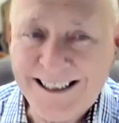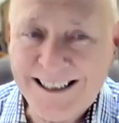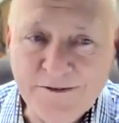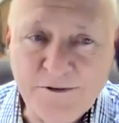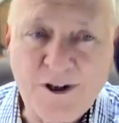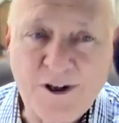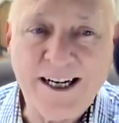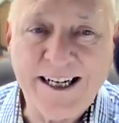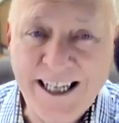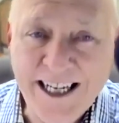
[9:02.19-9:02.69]

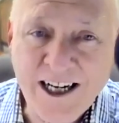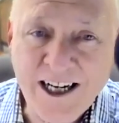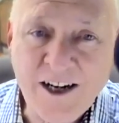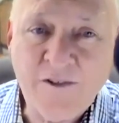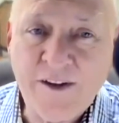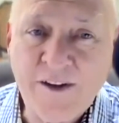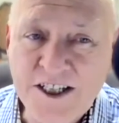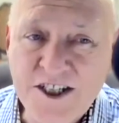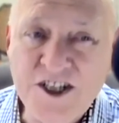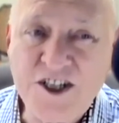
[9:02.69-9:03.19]
Right now,
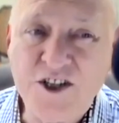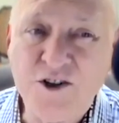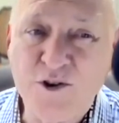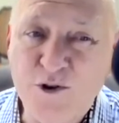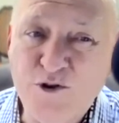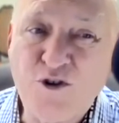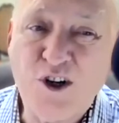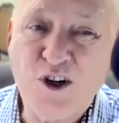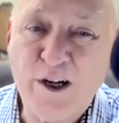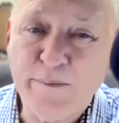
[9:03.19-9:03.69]
that still
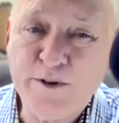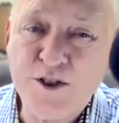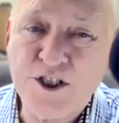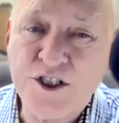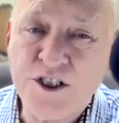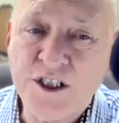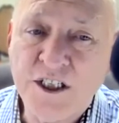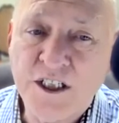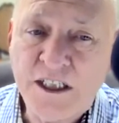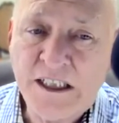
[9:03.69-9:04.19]

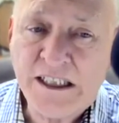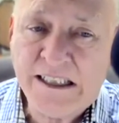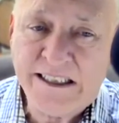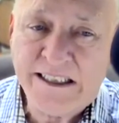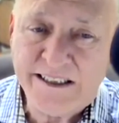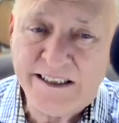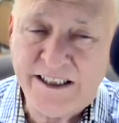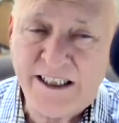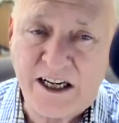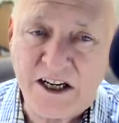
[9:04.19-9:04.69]
trumps
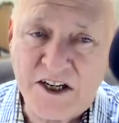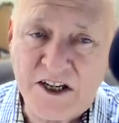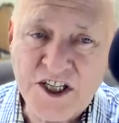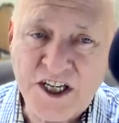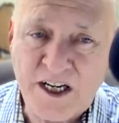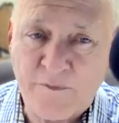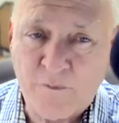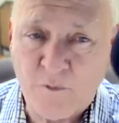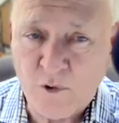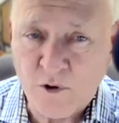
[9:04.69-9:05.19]
this,
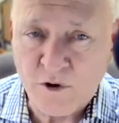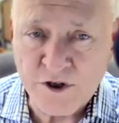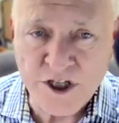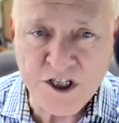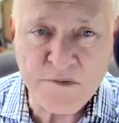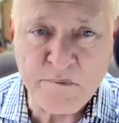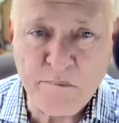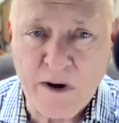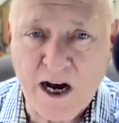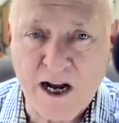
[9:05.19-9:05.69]
and we'll
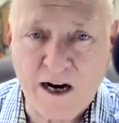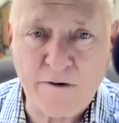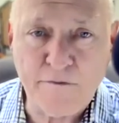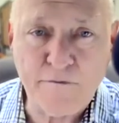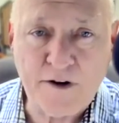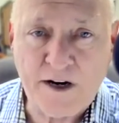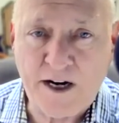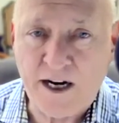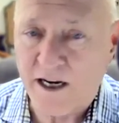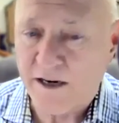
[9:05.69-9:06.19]
just
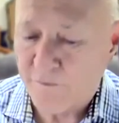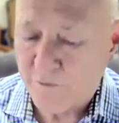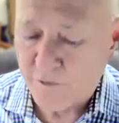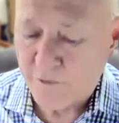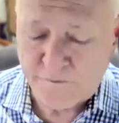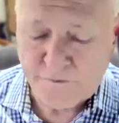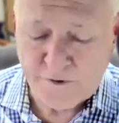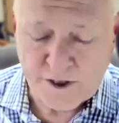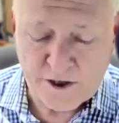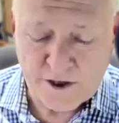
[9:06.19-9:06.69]
modify it. We'll
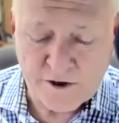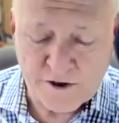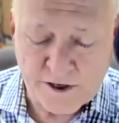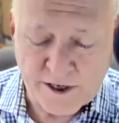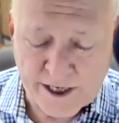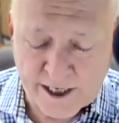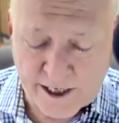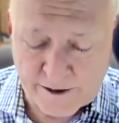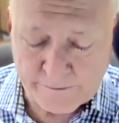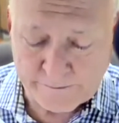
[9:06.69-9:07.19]
figure it out.